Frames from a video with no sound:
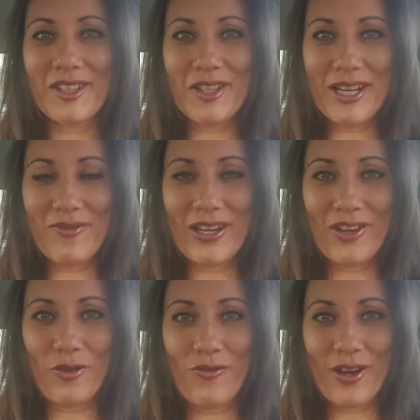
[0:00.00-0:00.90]
Good
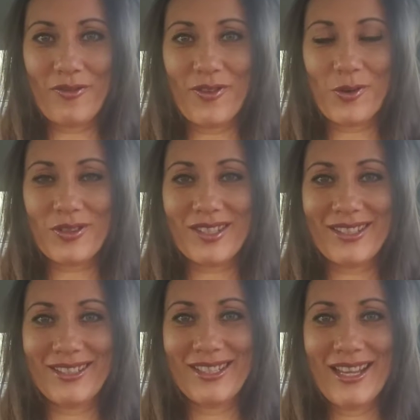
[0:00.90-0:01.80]
evening, you fine
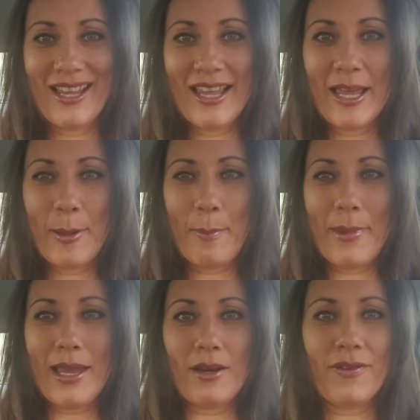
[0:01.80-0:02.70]
folks. Man,